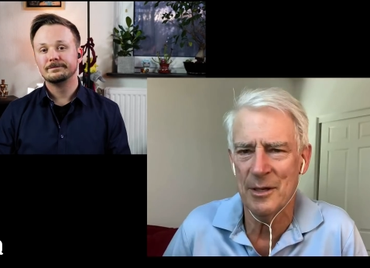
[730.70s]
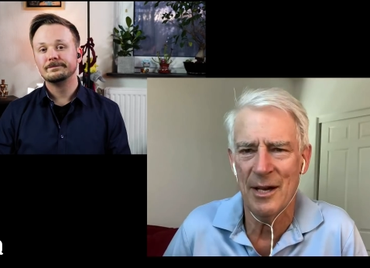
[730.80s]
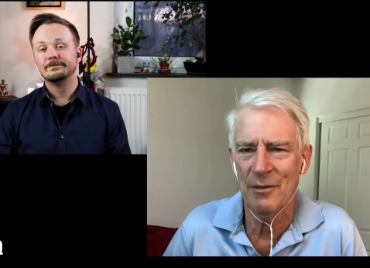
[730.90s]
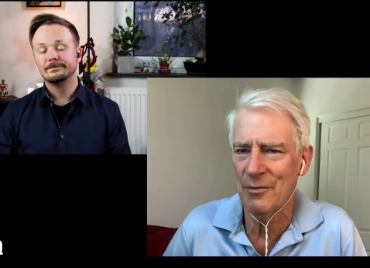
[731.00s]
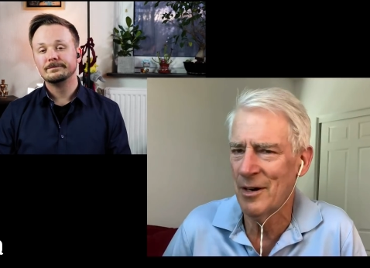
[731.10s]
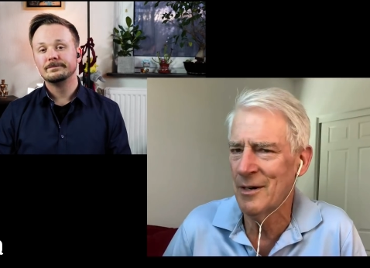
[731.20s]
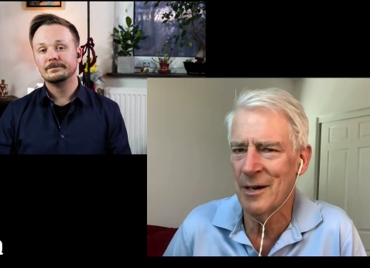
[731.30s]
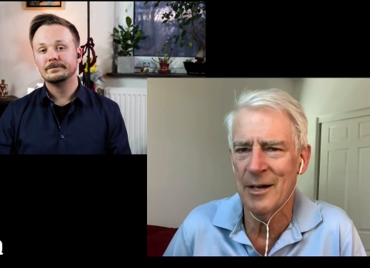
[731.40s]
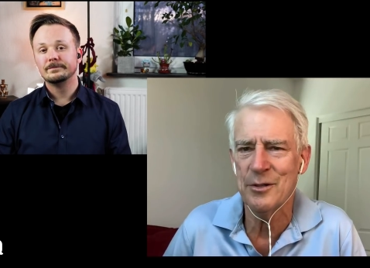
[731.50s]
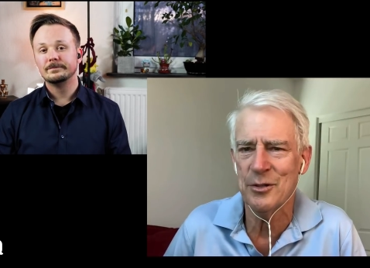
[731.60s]
Speaker 1: can have a very
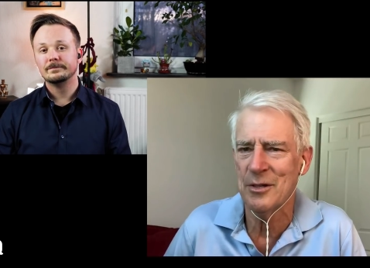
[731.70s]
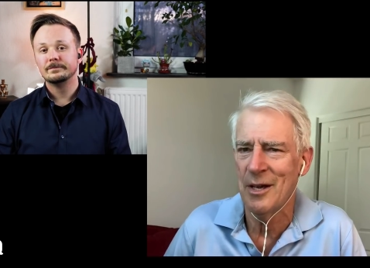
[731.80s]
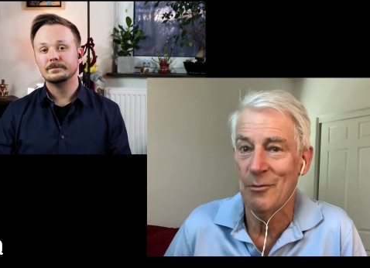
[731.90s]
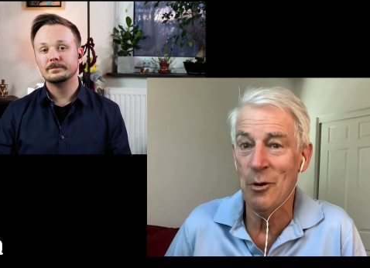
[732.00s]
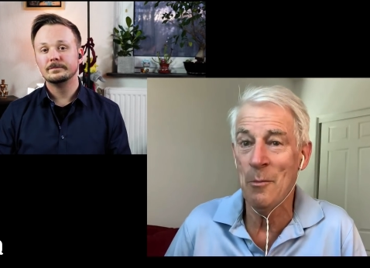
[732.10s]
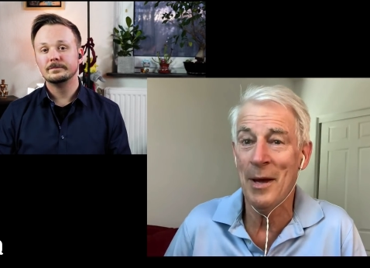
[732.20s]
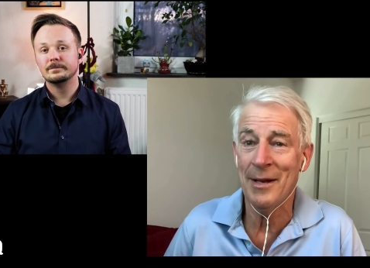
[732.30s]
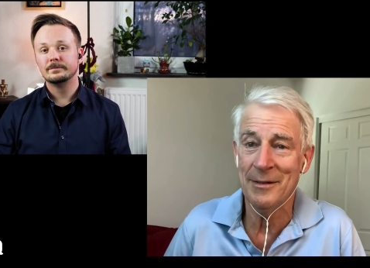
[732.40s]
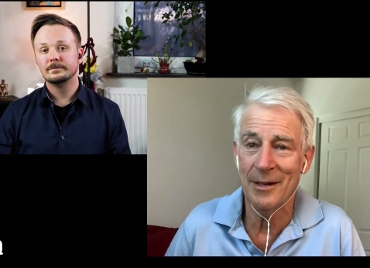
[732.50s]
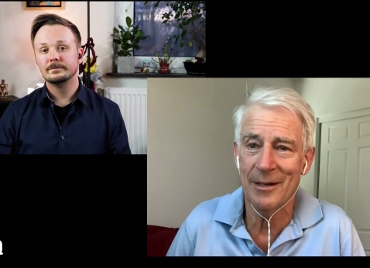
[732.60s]
nice,
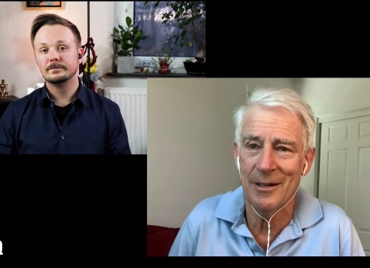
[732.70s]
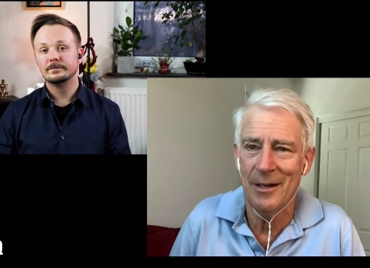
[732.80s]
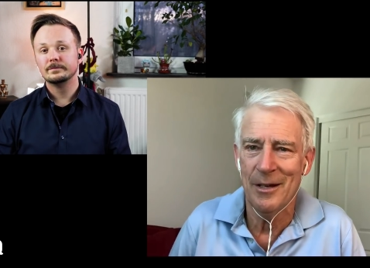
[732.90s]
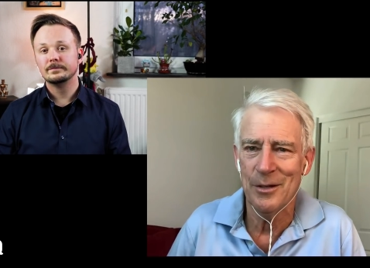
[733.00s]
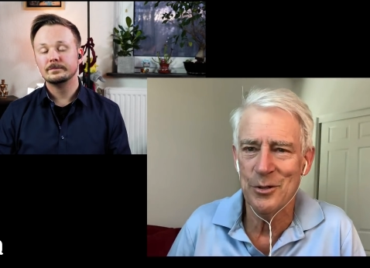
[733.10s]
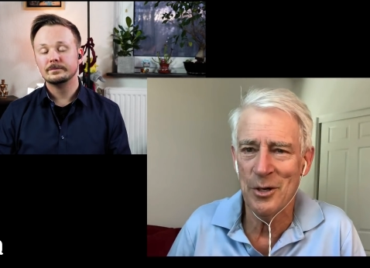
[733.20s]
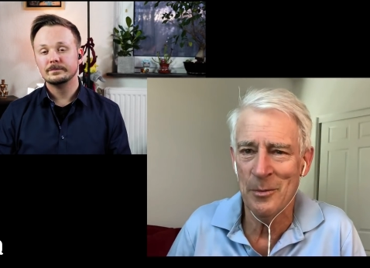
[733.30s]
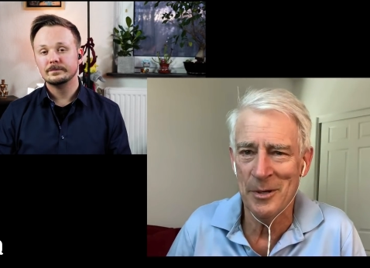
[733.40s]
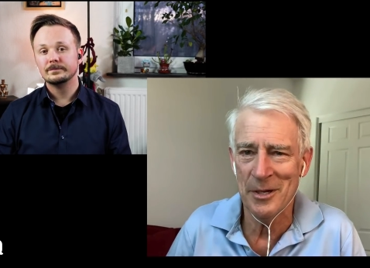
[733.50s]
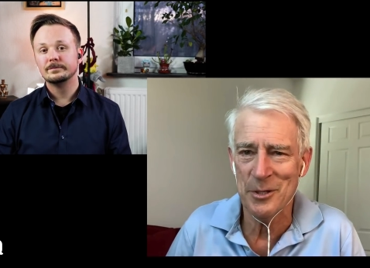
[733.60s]
romantic
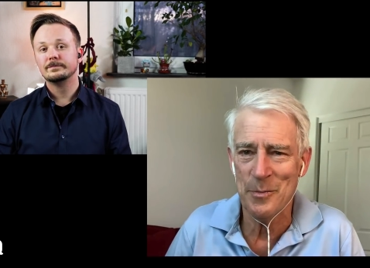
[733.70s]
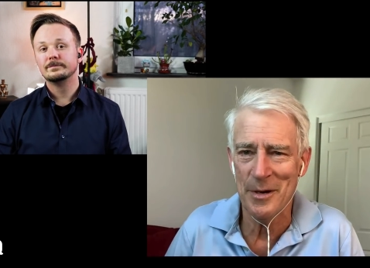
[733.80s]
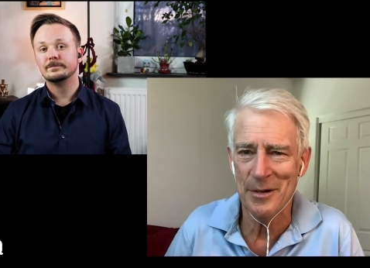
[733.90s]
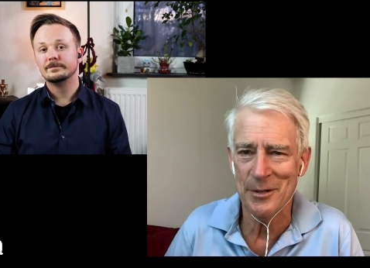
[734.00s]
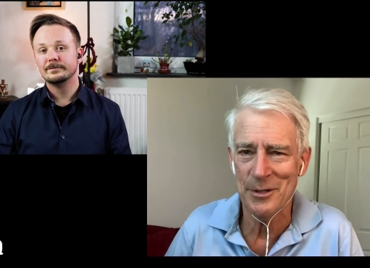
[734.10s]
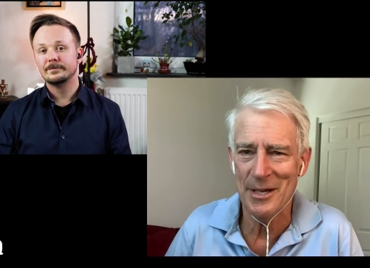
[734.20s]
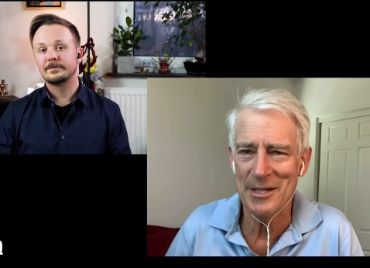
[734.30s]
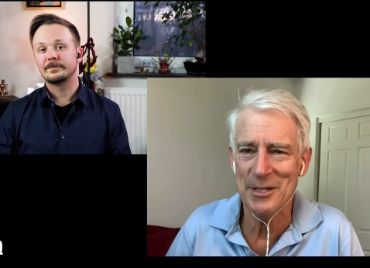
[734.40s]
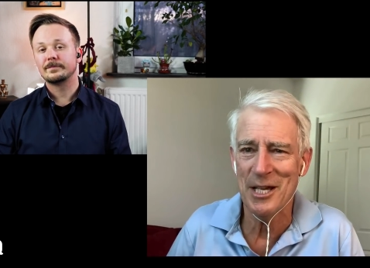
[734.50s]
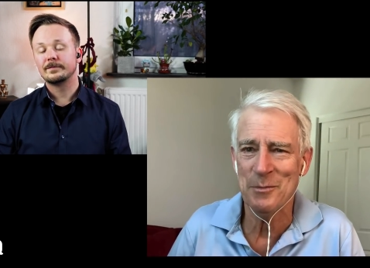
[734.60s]
German experience. At
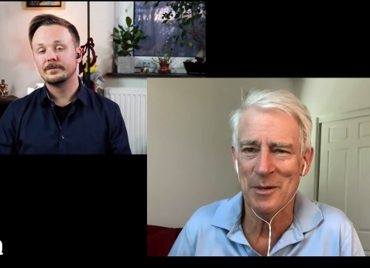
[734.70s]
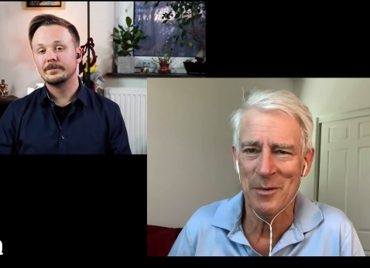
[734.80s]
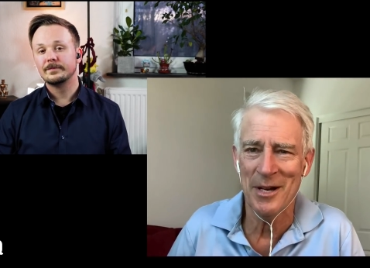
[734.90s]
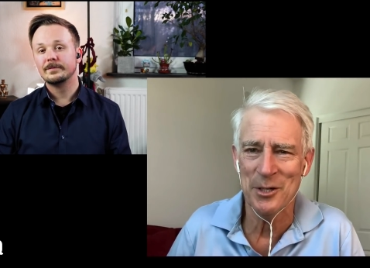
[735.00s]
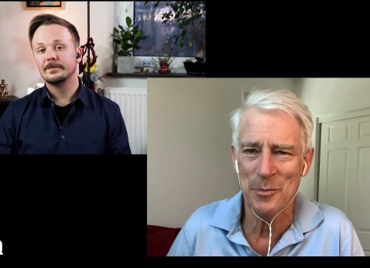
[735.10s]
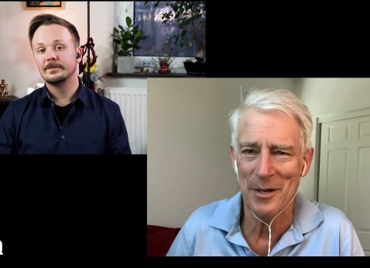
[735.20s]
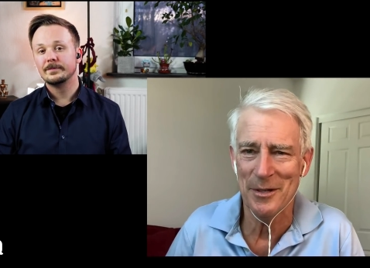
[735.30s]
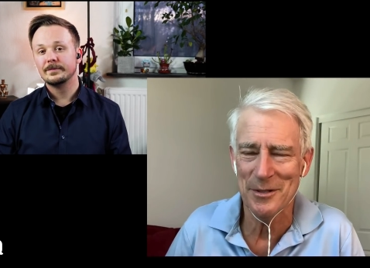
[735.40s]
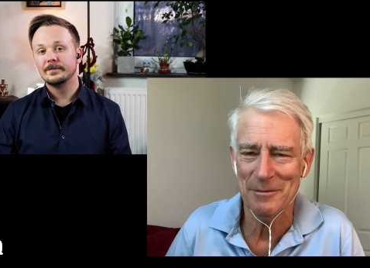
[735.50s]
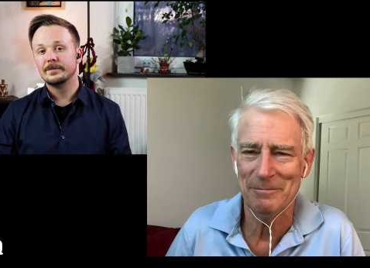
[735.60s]
least that's been my
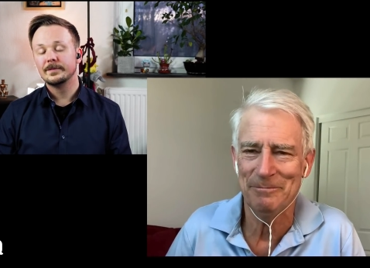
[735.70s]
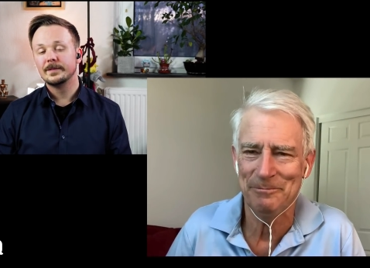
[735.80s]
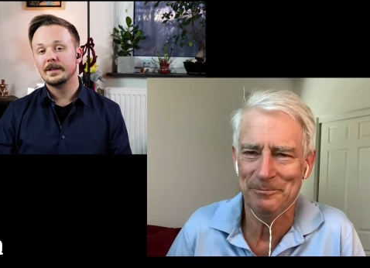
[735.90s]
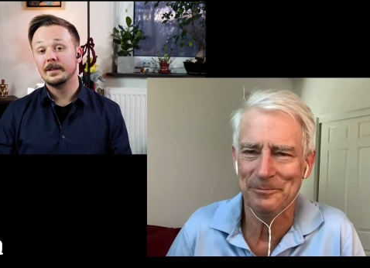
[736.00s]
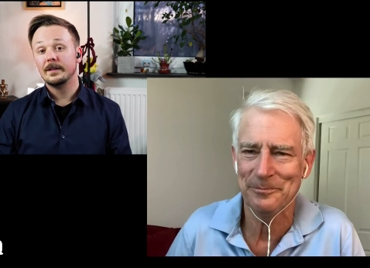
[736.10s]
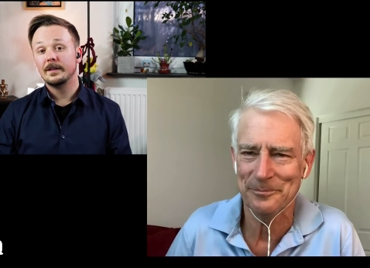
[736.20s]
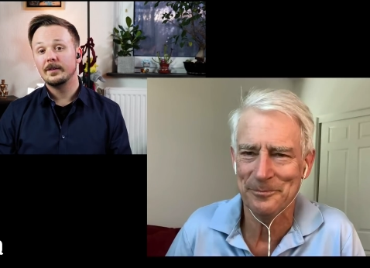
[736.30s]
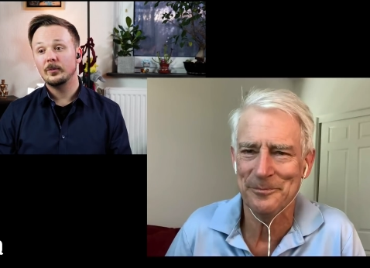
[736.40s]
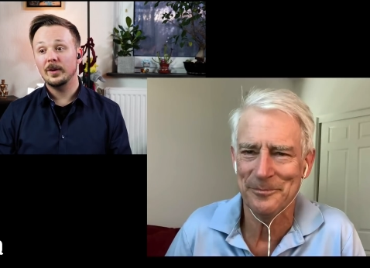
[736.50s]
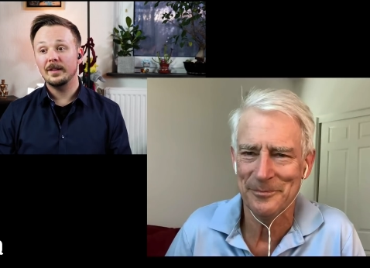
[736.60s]
experience.
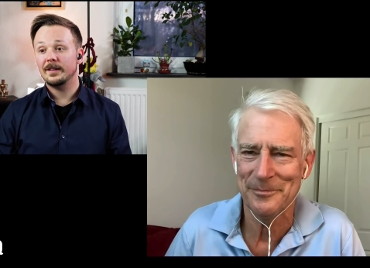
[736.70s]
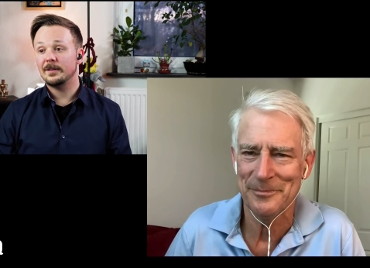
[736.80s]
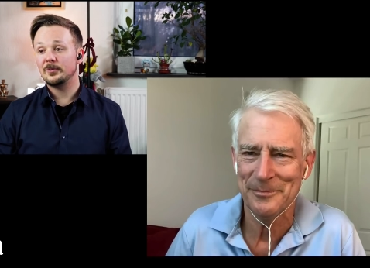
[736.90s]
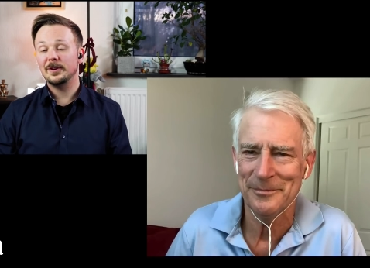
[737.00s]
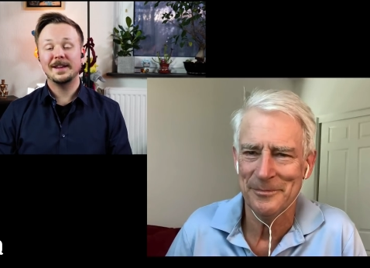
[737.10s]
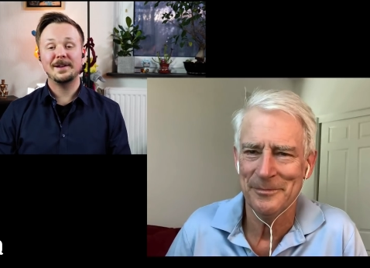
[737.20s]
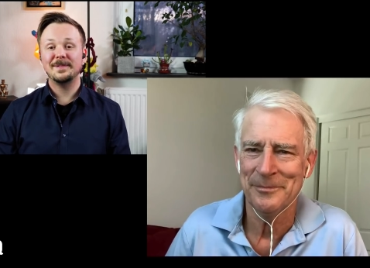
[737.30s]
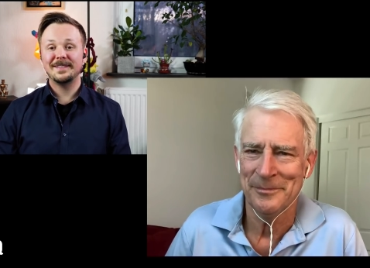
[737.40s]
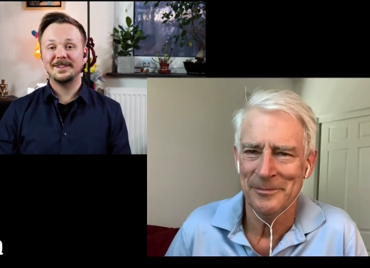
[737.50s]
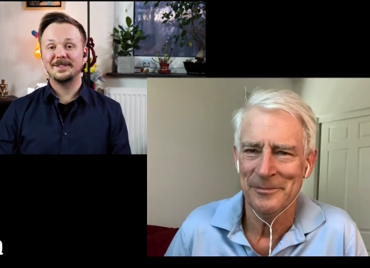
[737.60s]
Speaker 2: Well, I'm really
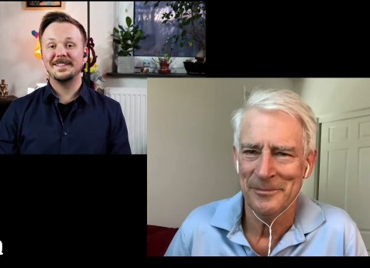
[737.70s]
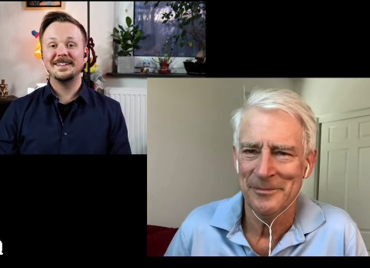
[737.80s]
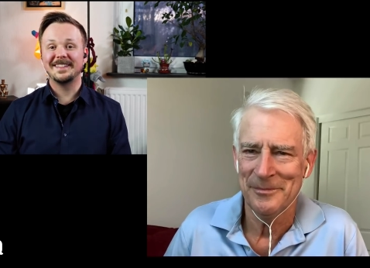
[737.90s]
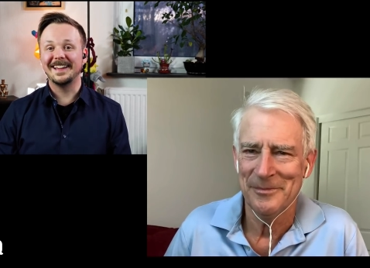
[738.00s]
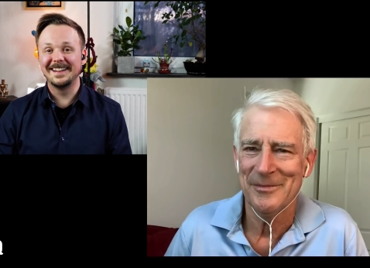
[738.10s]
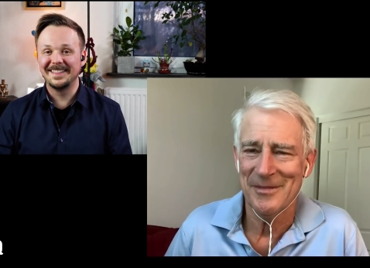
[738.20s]
happy that you think that.